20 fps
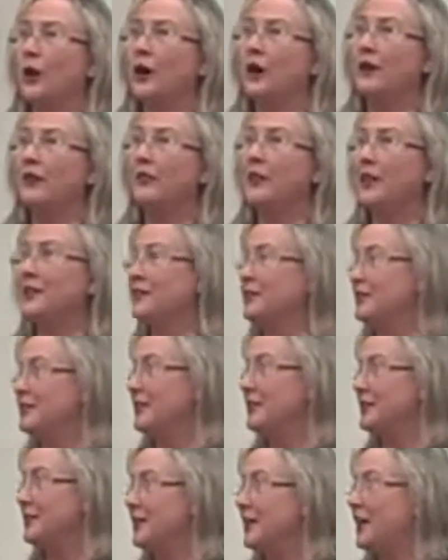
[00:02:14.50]
Well, they
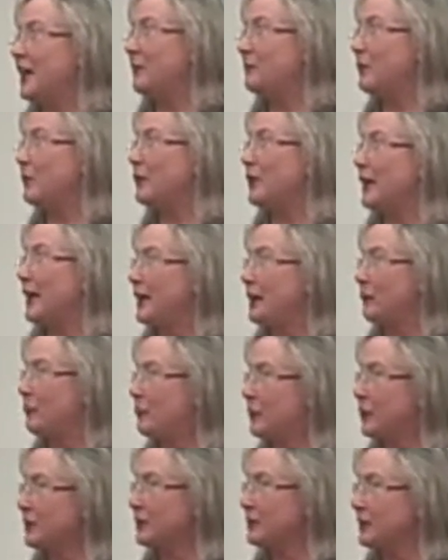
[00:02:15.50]
just didn't come, but we had
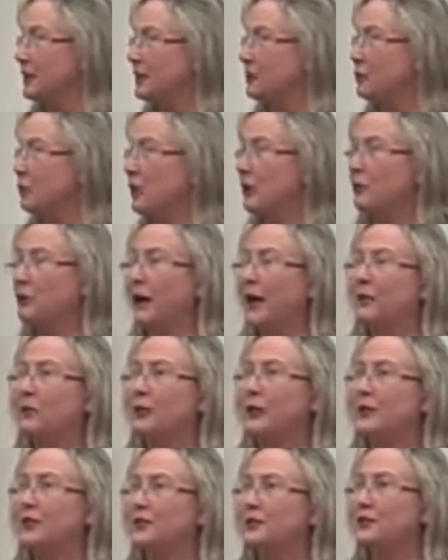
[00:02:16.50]
a booklet
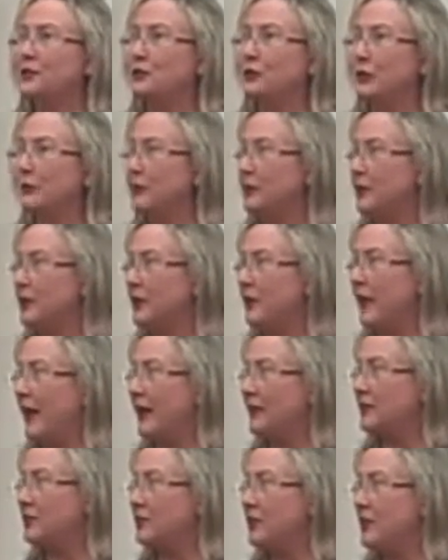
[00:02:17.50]
whereby we distributed at
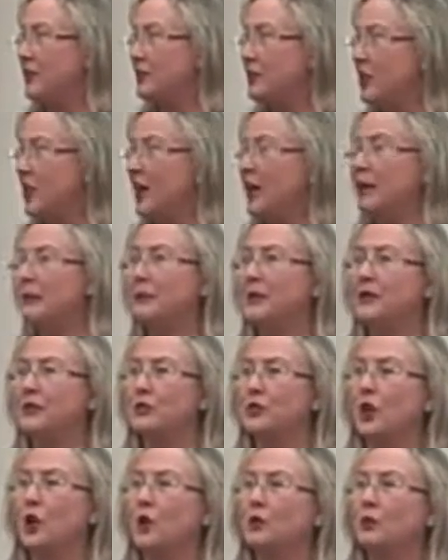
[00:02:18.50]
that time
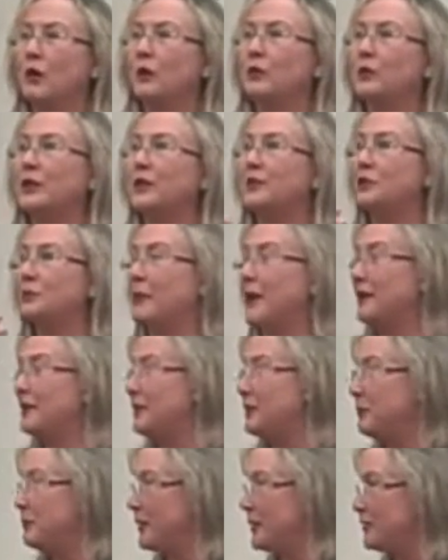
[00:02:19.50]
that told what we
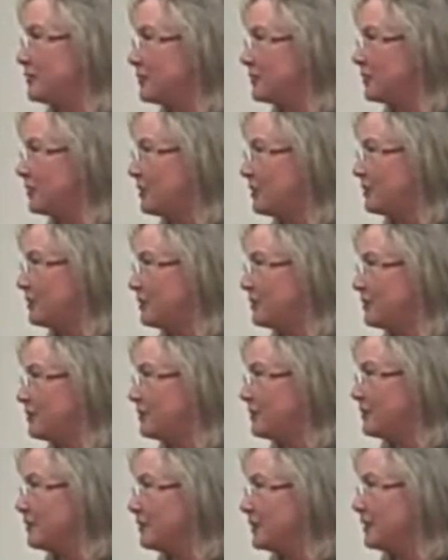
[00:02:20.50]
expected parents to do
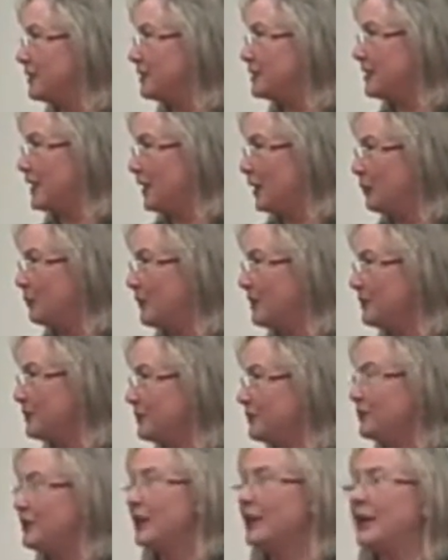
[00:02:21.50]
to help
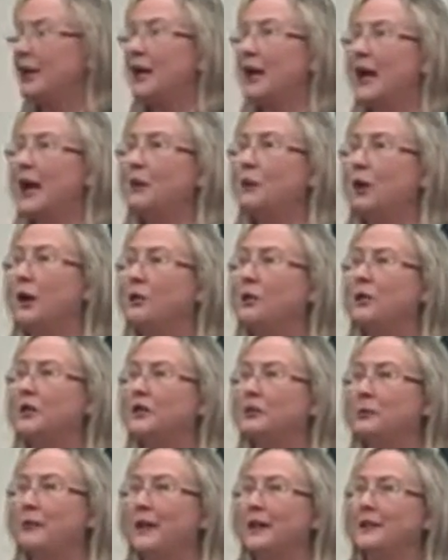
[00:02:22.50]
us, and what
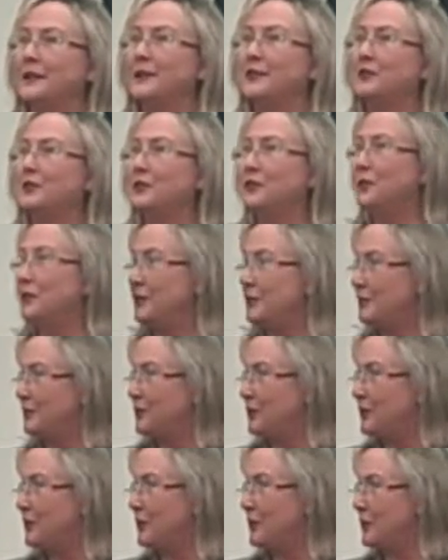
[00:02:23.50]
we expected
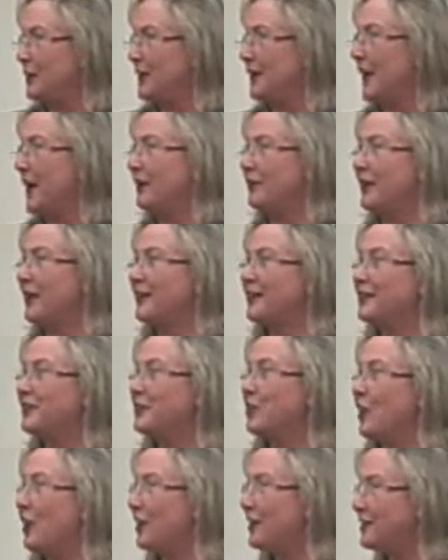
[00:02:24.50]
students to do, and how they
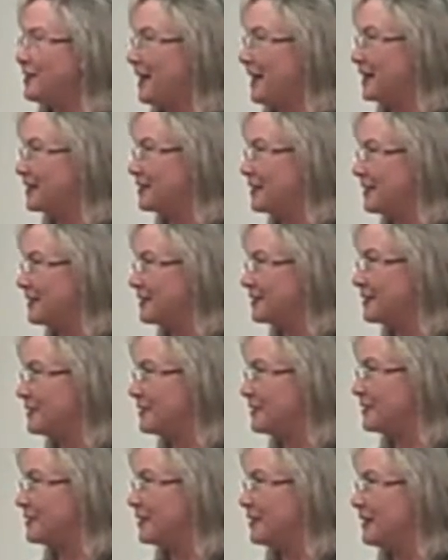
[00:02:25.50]
could contact
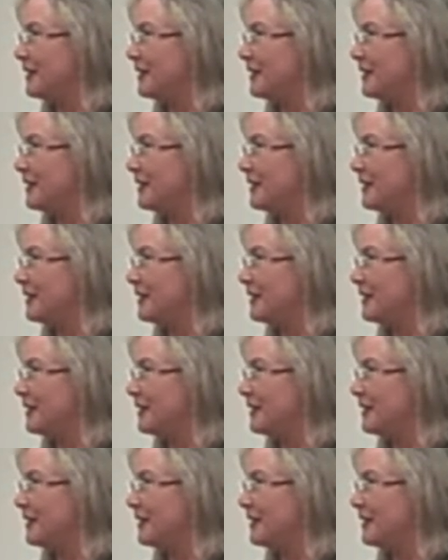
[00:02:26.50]
us